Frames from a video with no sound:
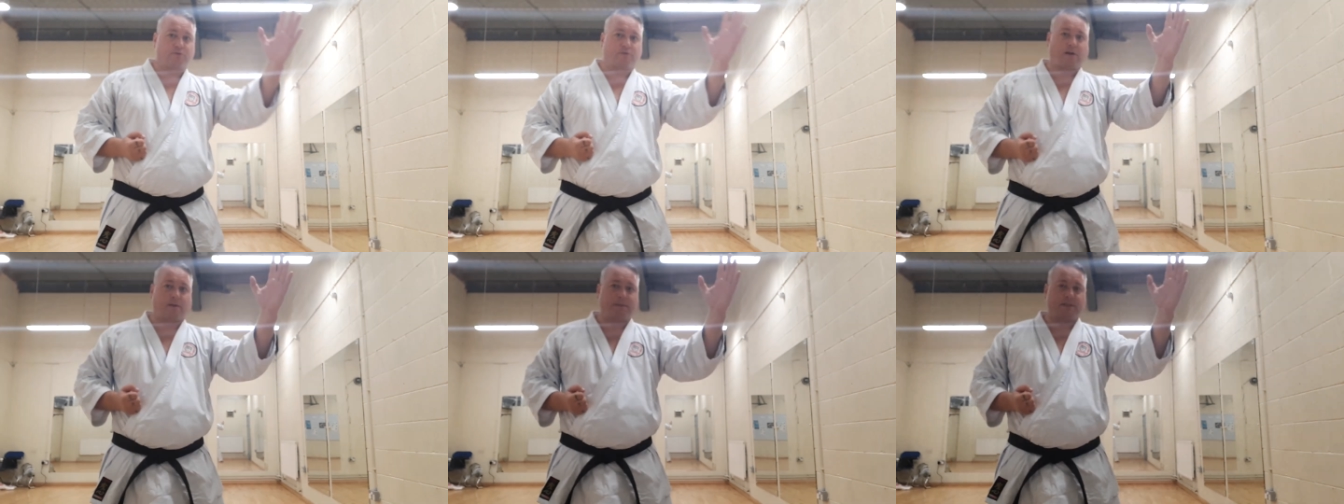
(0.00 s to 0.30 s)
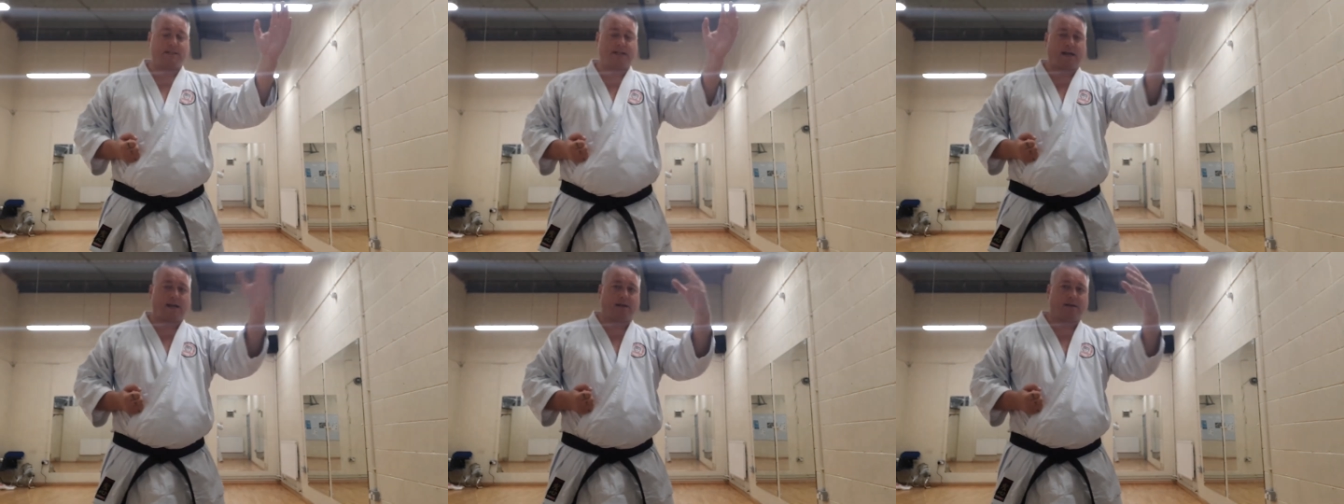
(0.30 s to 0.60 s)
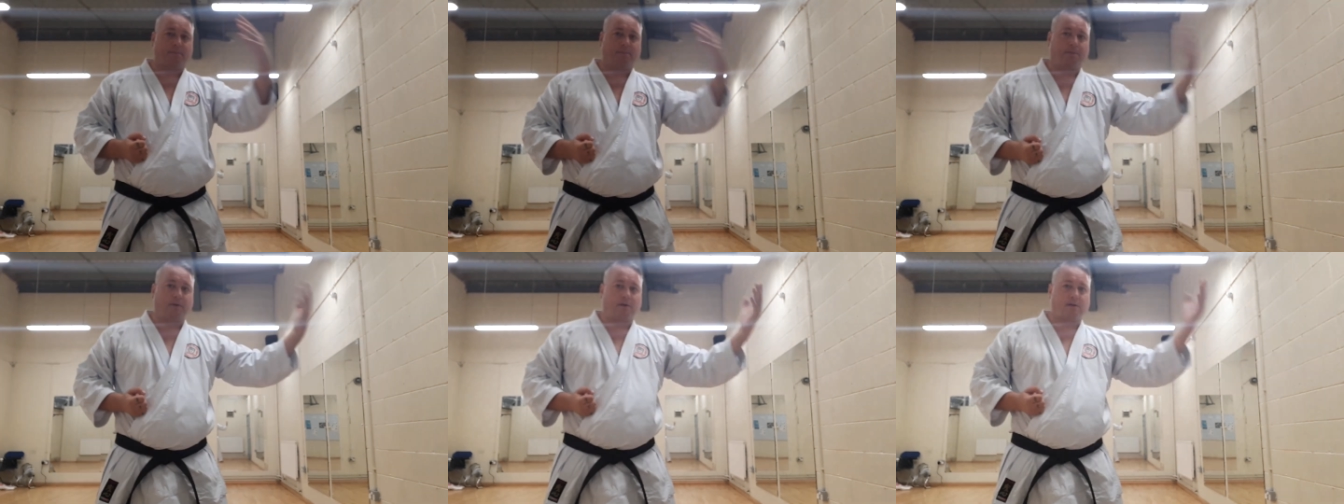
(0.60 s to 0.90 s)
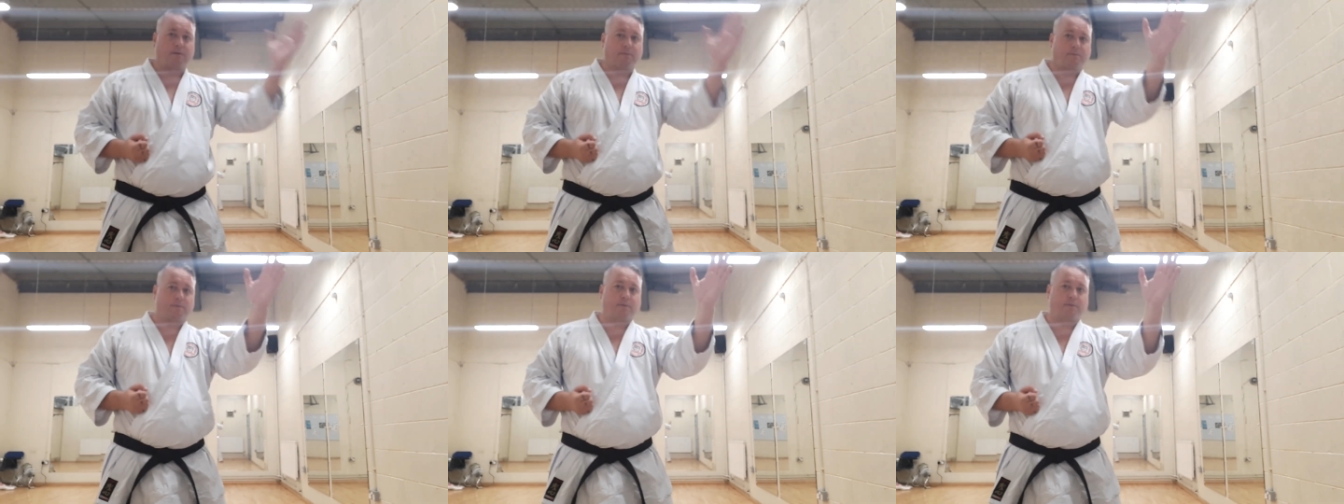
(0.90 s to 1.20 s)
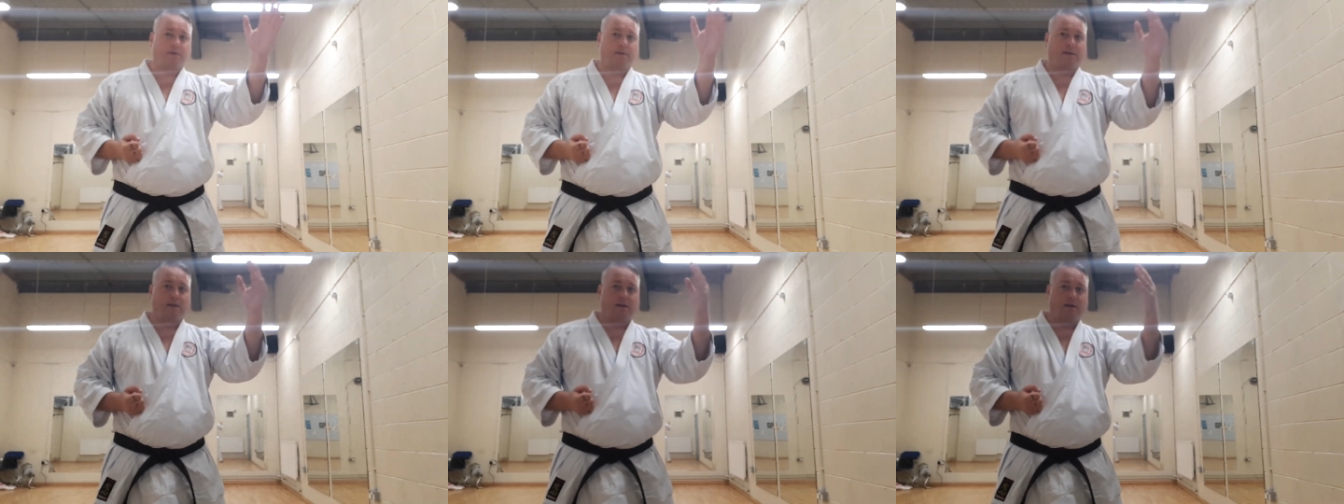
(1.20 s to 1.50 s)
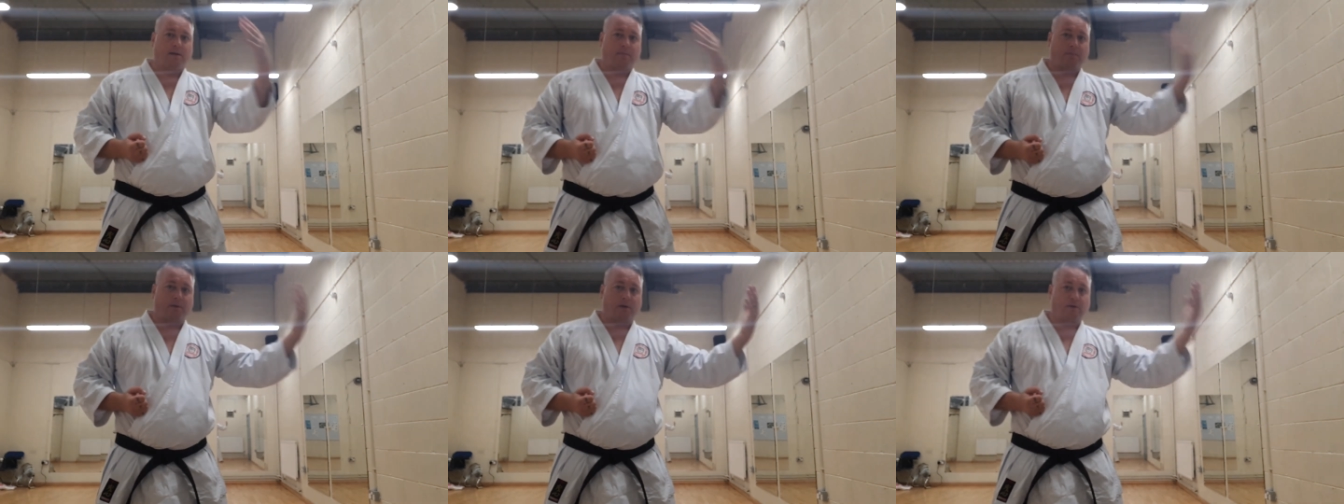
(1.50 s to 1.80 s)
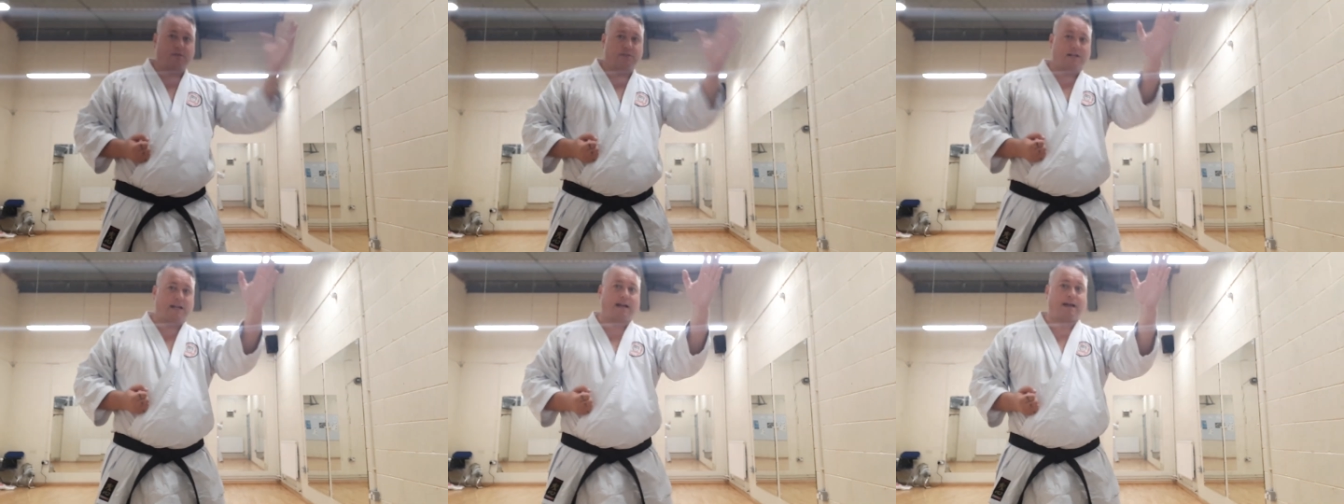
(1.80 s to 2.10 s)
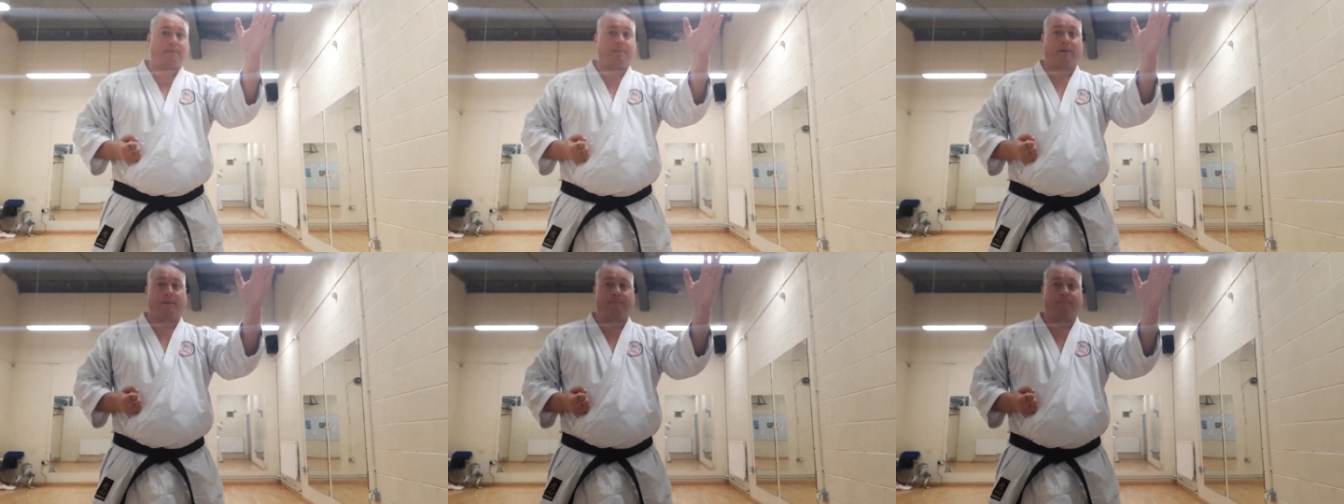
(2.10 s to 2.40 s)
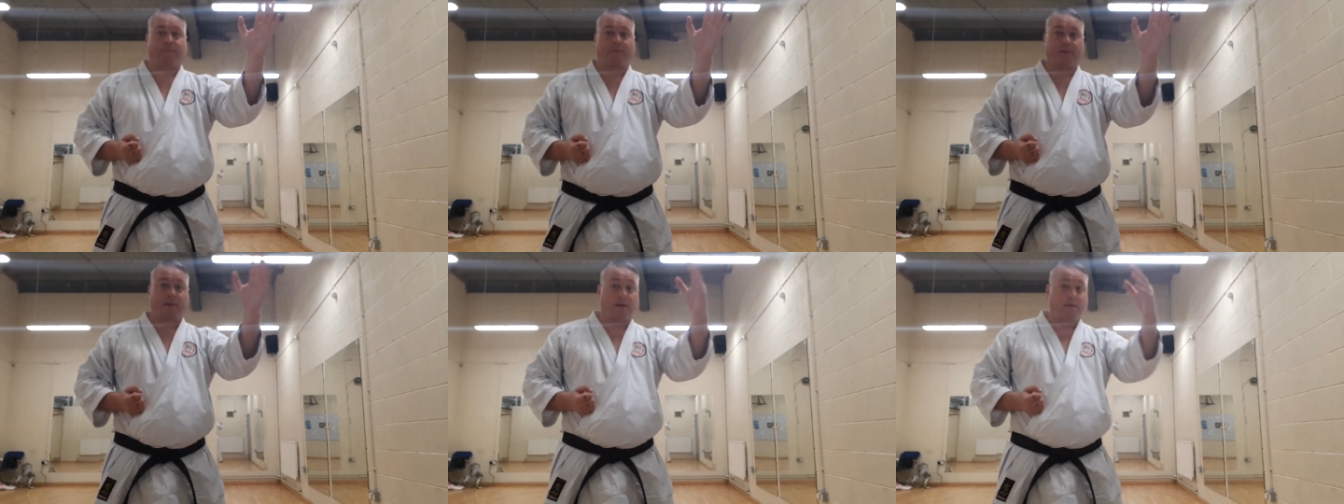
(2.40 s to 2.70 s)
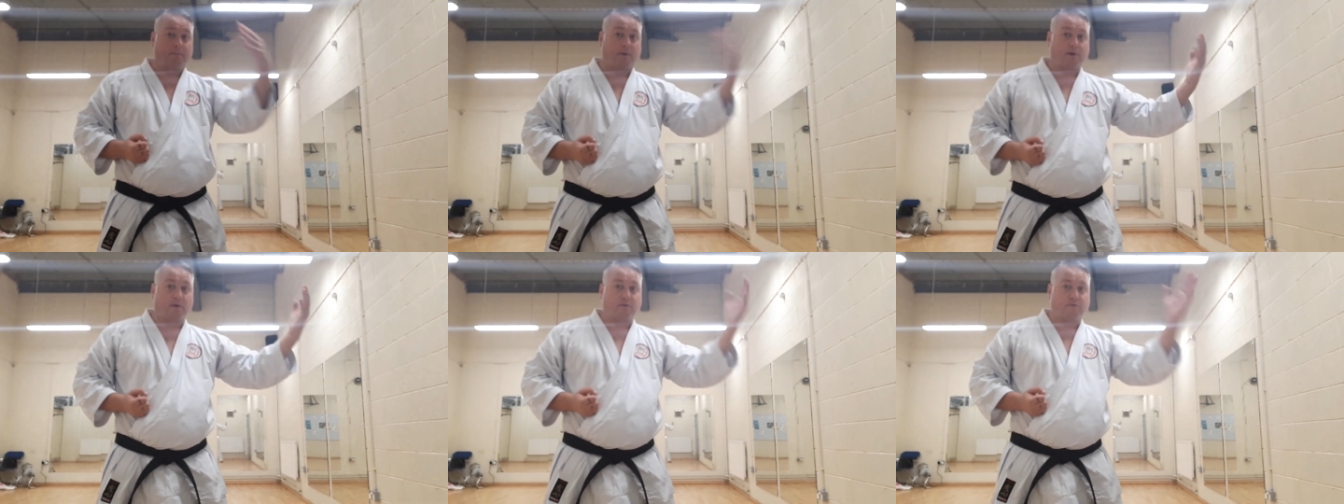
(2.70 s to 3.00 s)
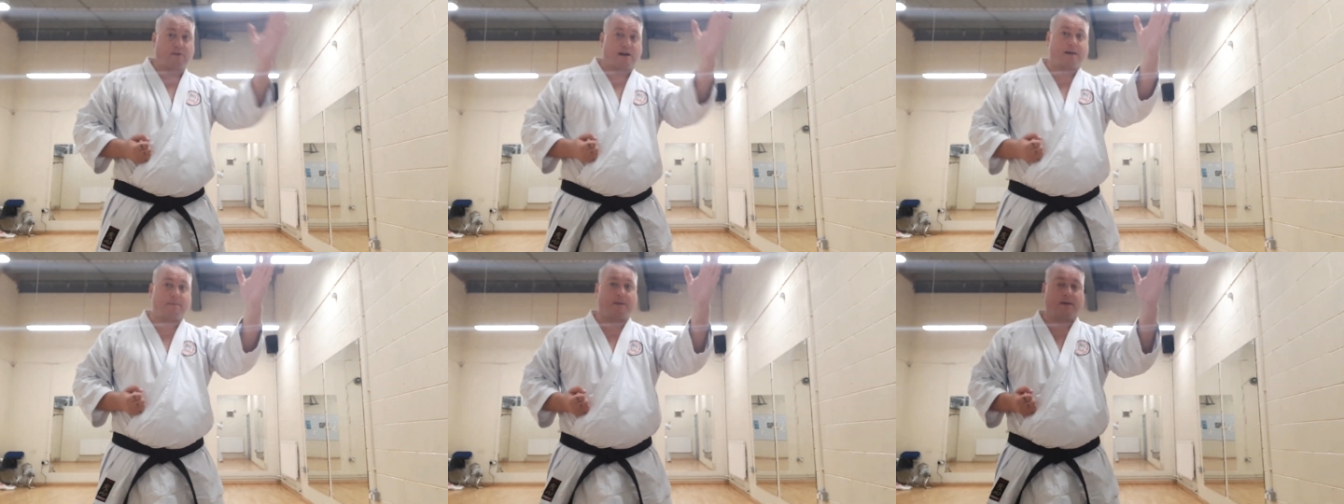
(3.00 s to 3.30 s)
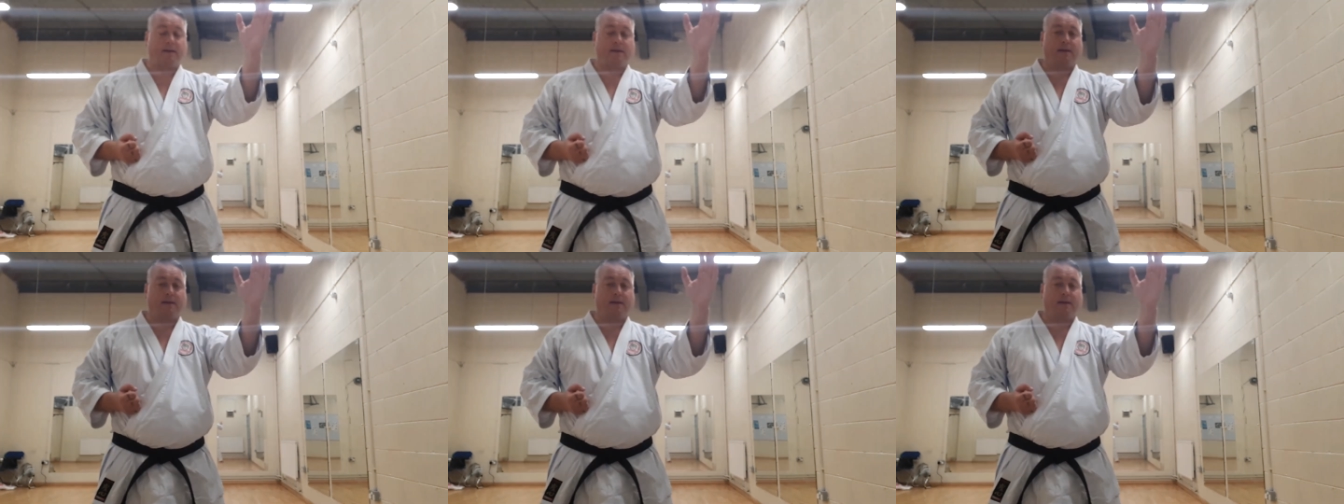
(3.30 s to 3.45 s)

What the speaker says: grab his head, block slap, block grab,